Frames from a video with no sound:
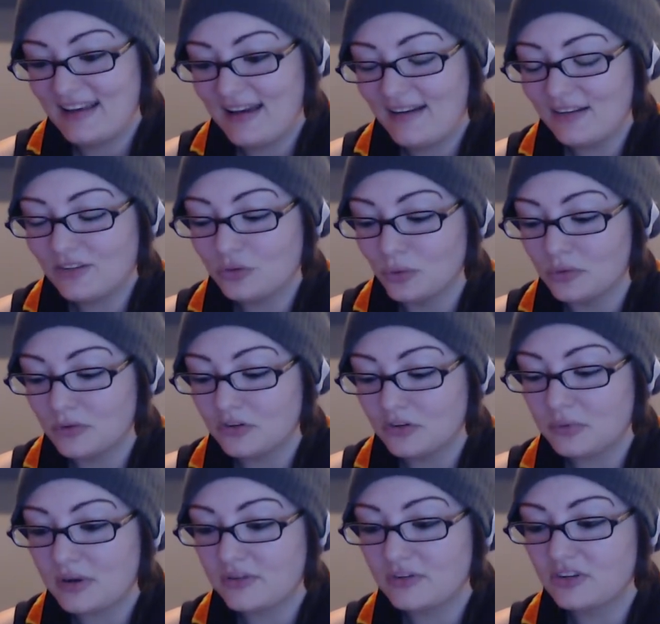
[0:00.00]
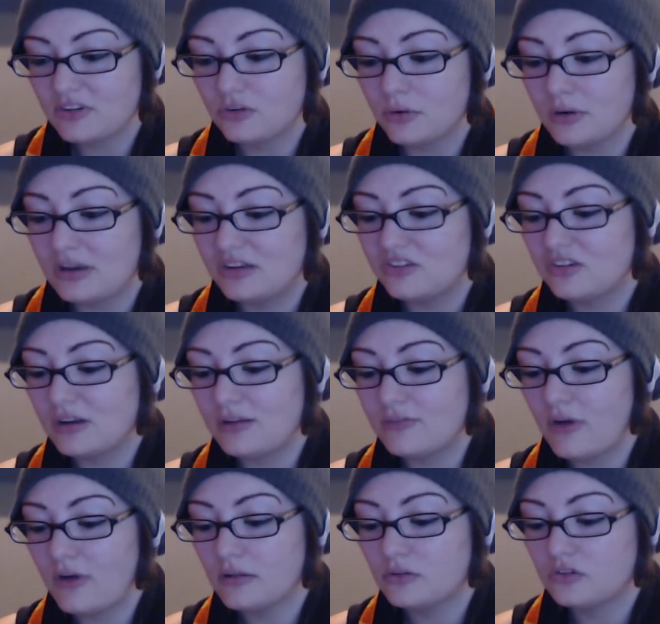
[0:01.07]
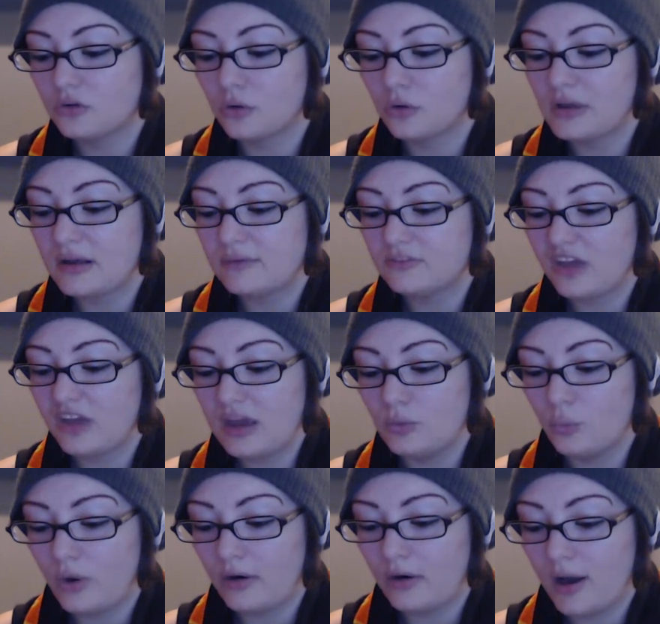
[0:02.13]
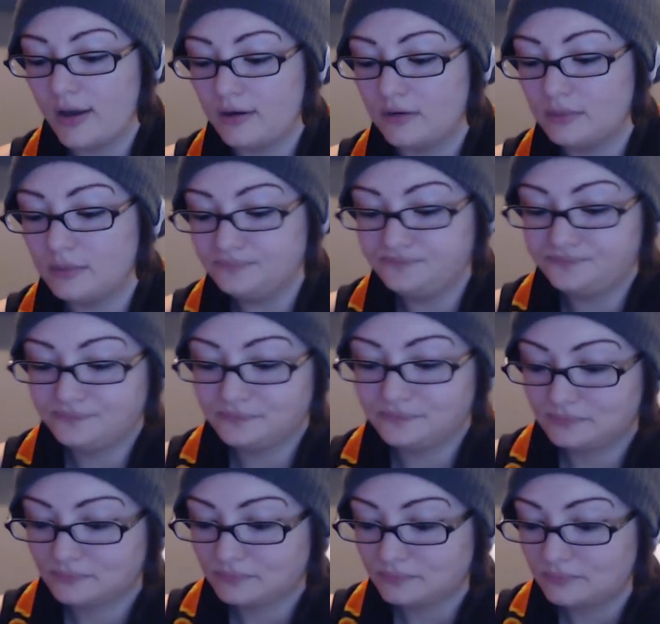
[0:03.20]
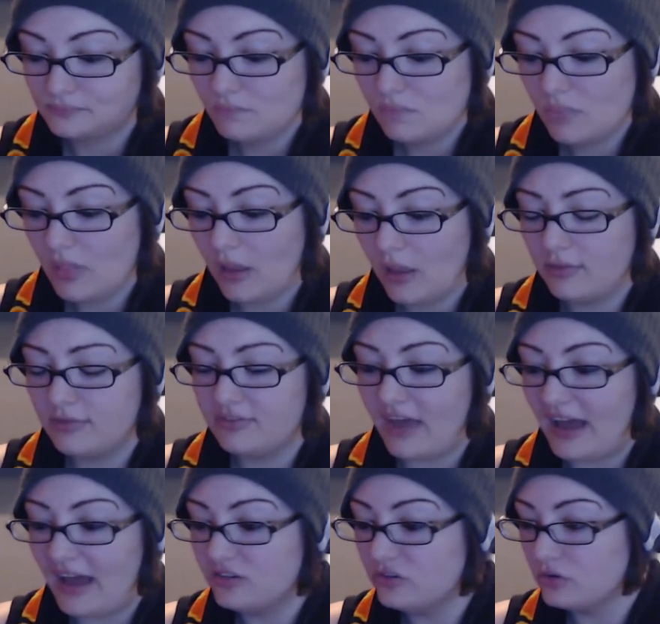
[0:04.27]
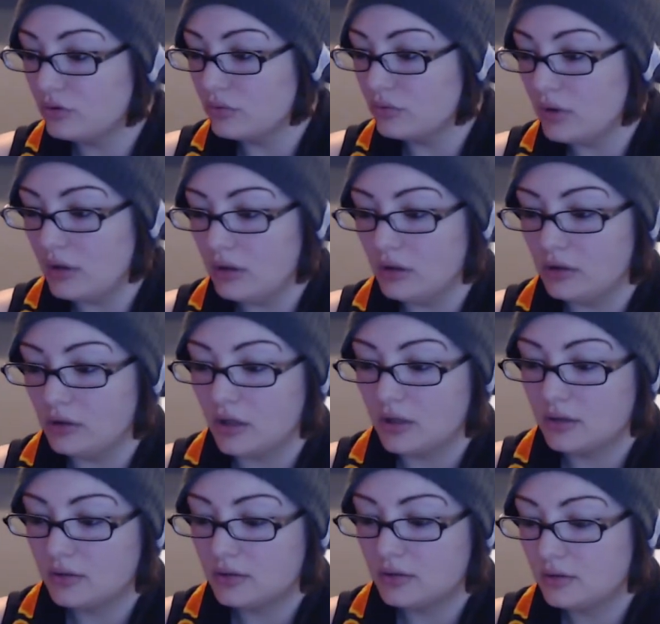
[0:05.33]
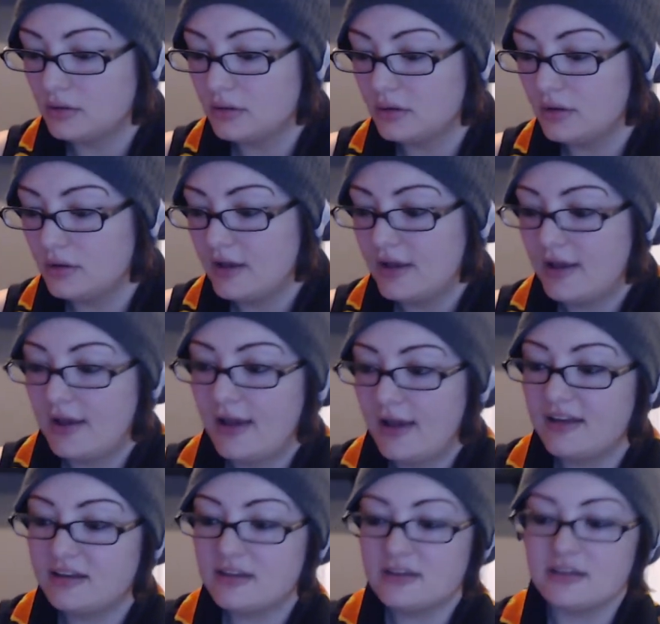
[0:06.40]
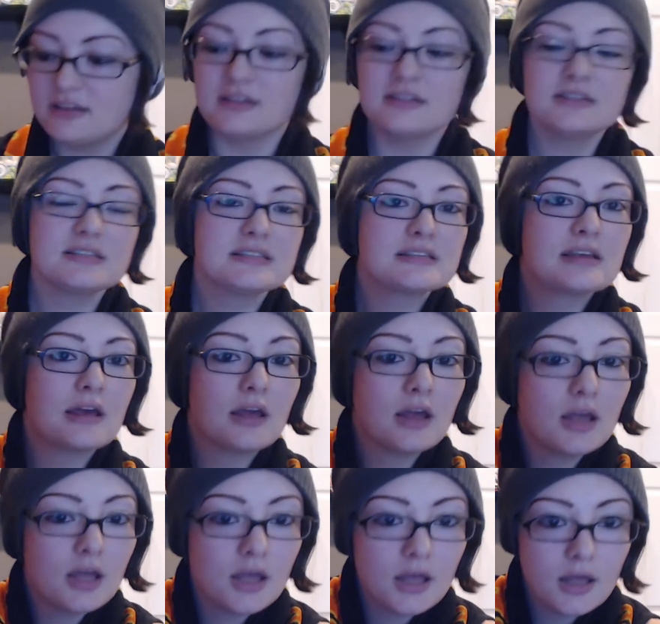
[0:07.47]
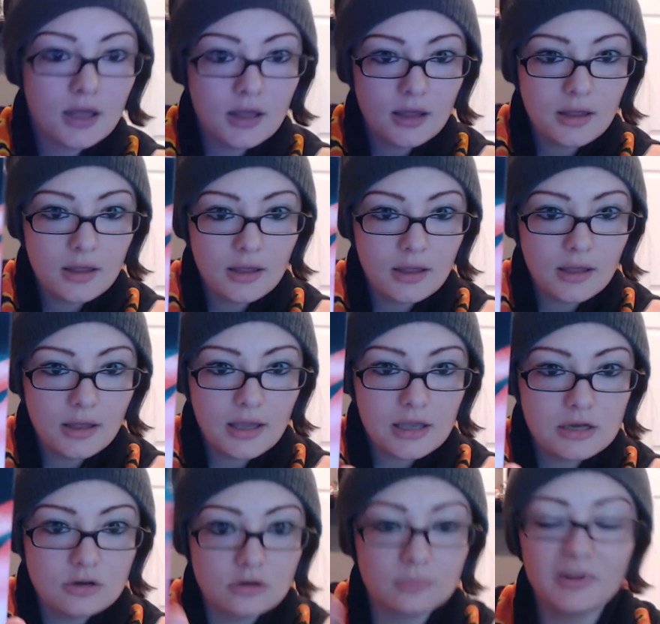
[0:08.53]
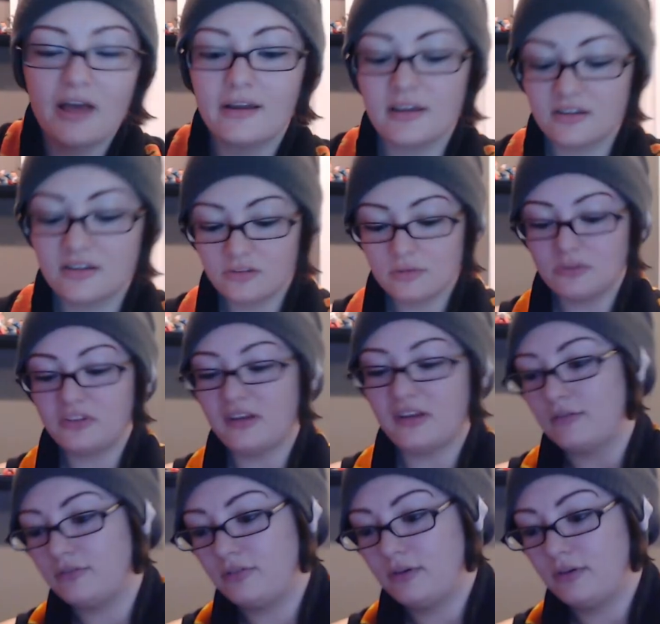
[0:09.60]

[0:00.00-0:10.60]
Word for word: That's cool. And there's three different stories City Fathers, Cold Light of Day, and Wear Iron. That is cool. And it is a Nerd Block exclusive.